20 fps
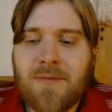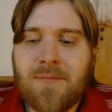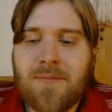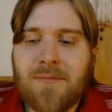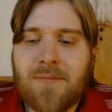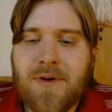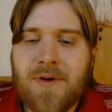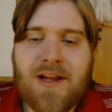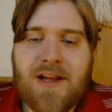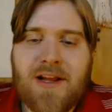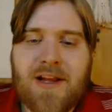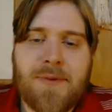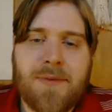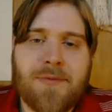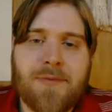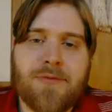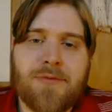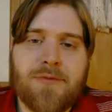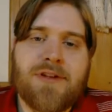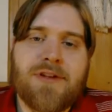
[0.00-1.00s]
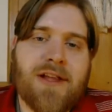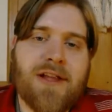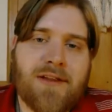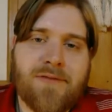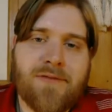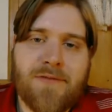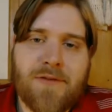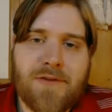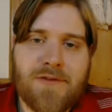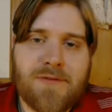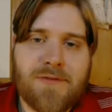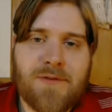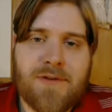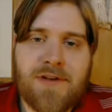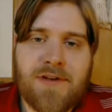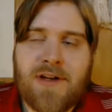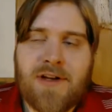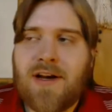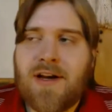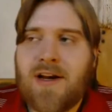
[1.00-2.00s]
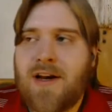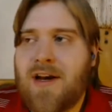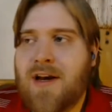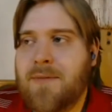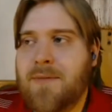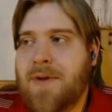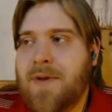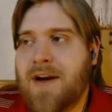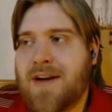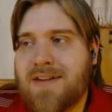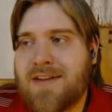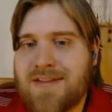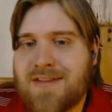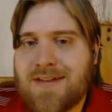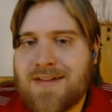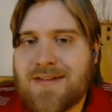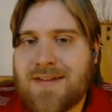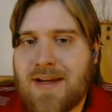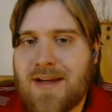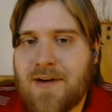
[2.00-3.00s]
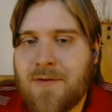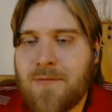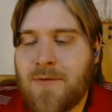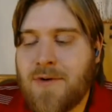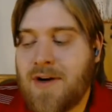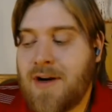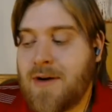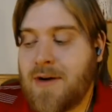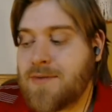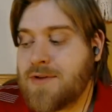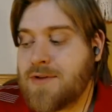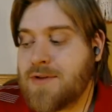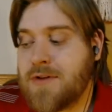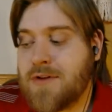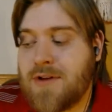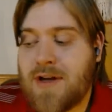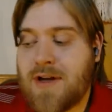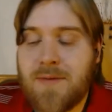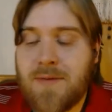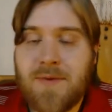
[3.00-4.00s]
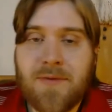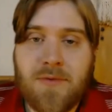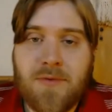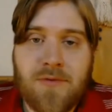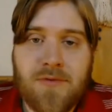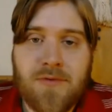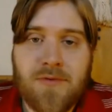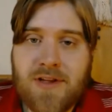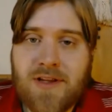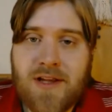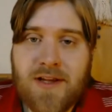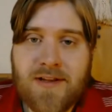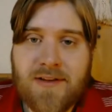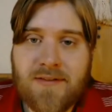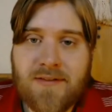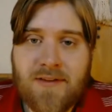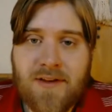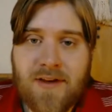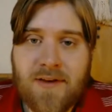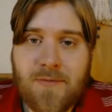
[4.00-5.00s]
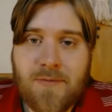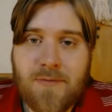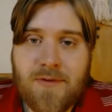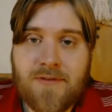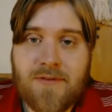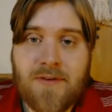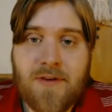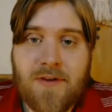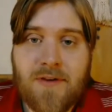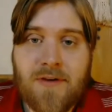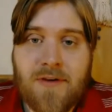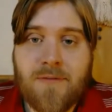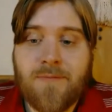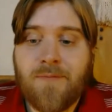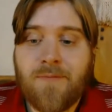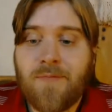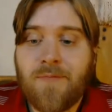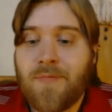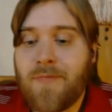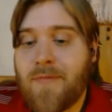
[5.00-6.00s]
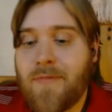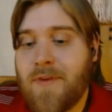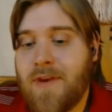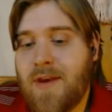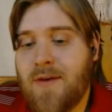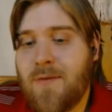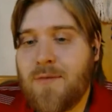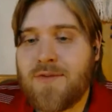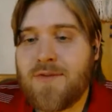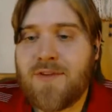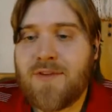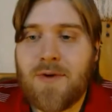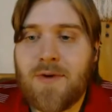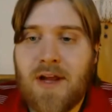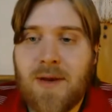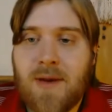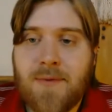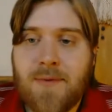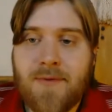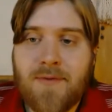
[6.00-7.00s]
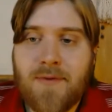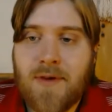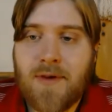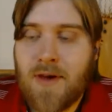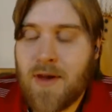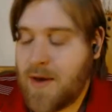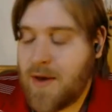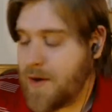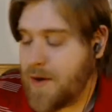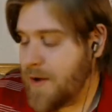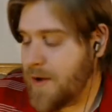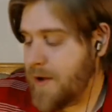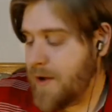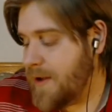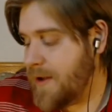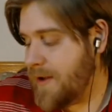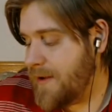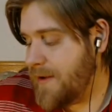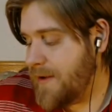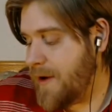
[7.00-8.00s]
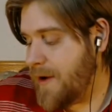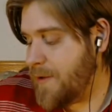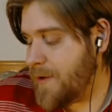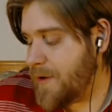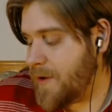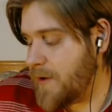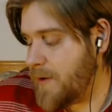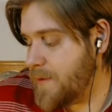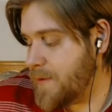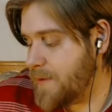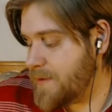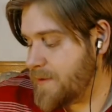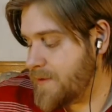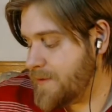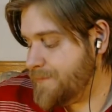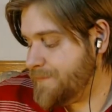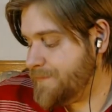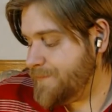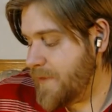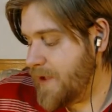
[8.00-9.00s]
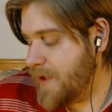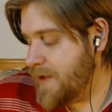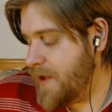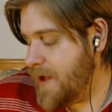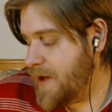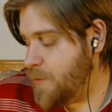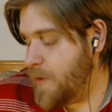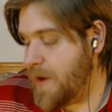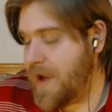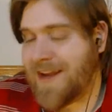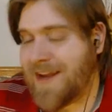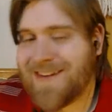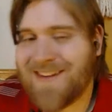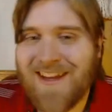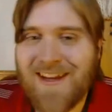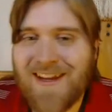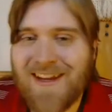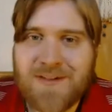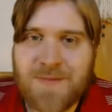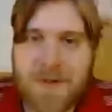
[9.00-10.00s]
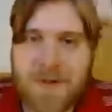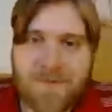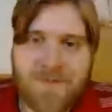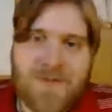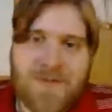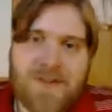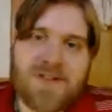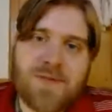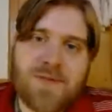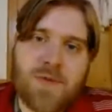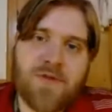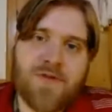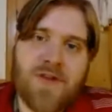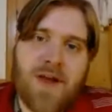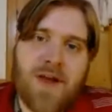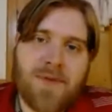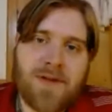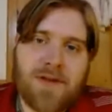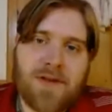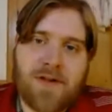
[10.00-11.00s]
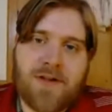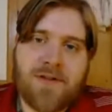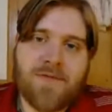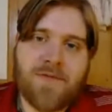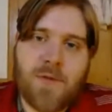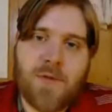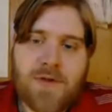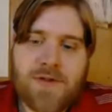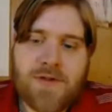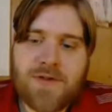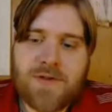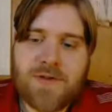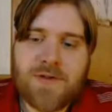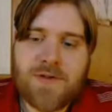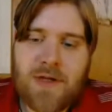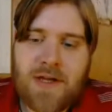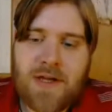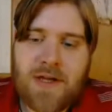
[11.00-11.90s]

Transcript: But a lot of people really like the first one. I'm not going to see the second one. I'm sure a lot of people really like the second one. So we'll see what happens, how it goes. And then we had Kingsman. This is a movie I've been looking forward to.